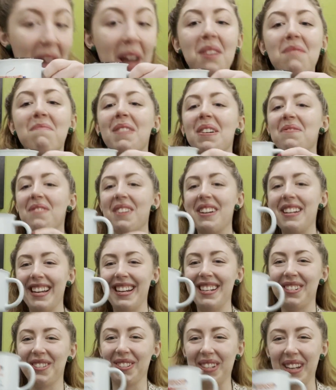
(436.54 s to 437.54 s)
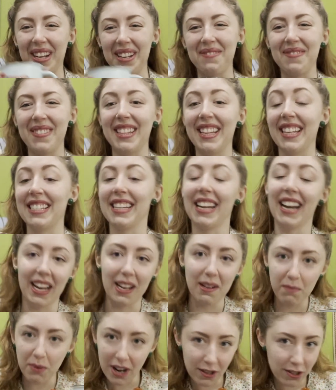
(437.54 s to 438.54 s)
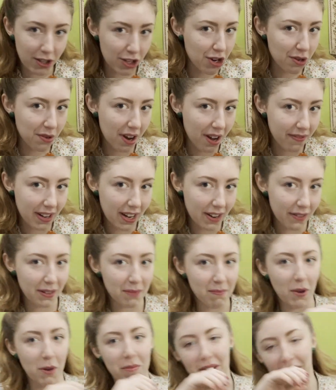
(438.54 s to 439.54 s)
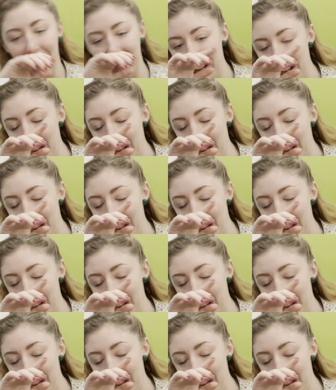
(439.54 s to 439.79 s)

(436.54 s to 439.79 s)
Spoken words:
My friend Andrew gave me this, and I am proud to show it off at every moment.